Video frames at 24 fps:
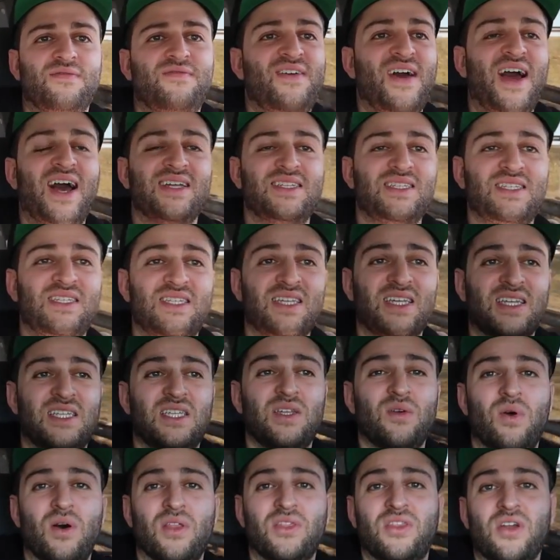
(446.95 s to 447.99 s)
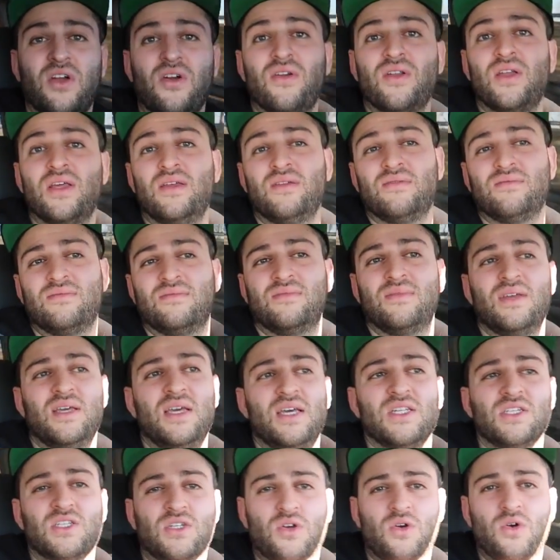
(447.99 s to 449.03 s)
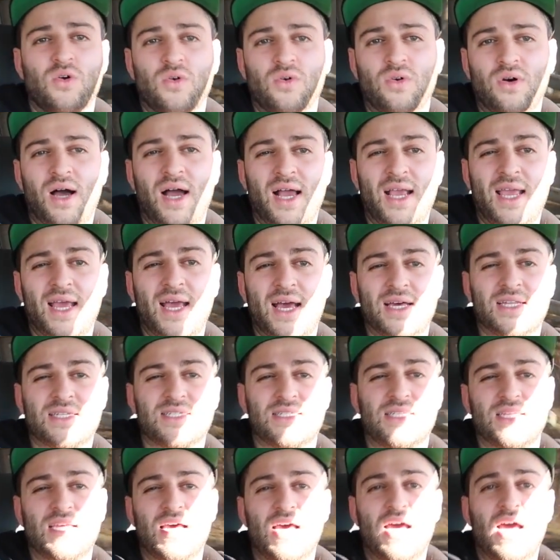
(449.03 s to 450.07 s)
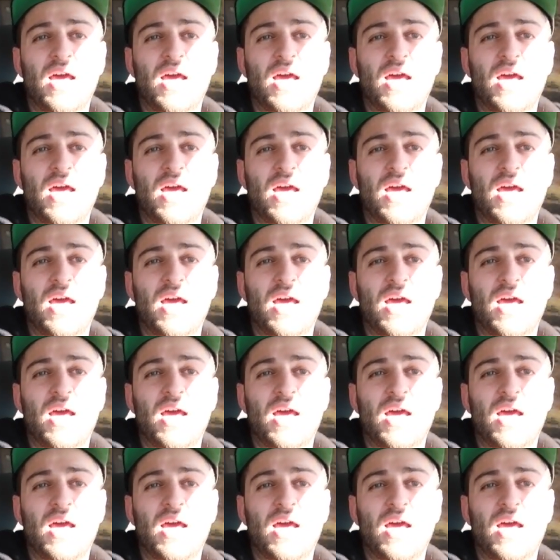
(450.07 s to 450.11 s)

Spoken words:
Fast 60-130 is cool, I guess.